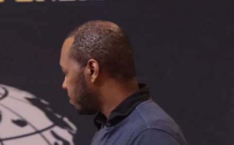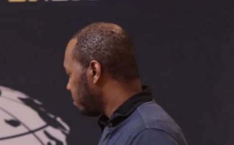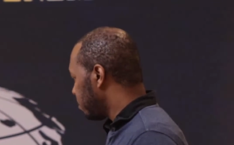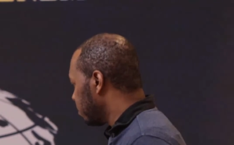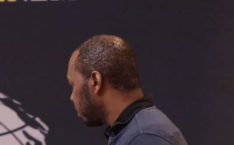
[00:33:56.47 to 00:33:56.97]

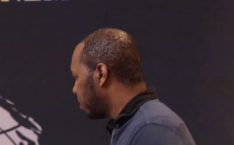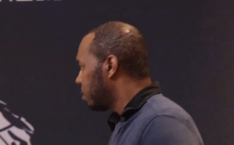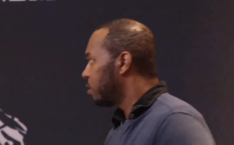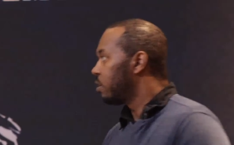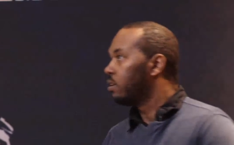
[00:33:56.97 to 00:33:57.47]

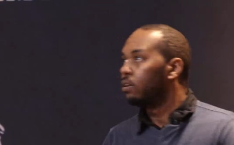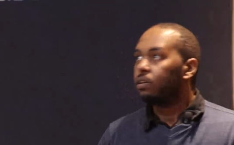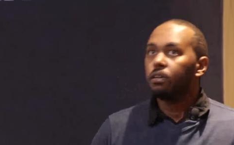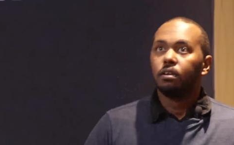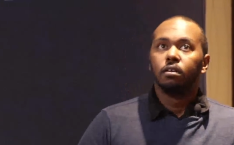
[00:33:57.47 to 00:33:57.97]

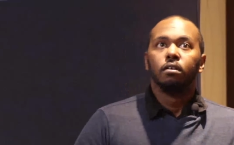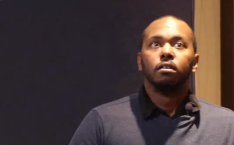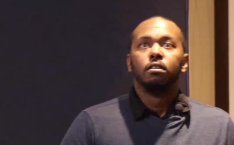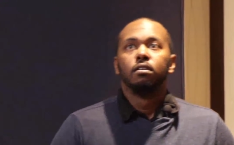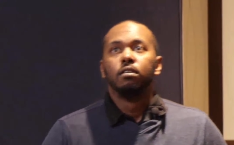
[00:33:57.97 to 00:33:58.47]

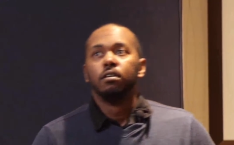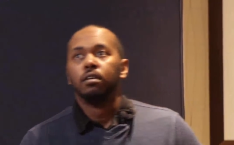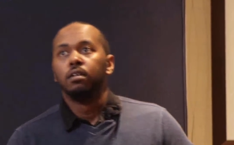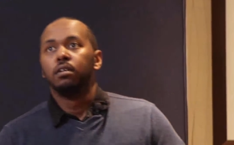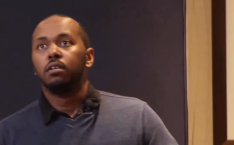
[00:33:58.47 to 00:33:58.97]

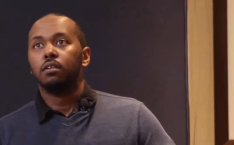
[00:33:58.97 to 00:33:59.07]
(silence)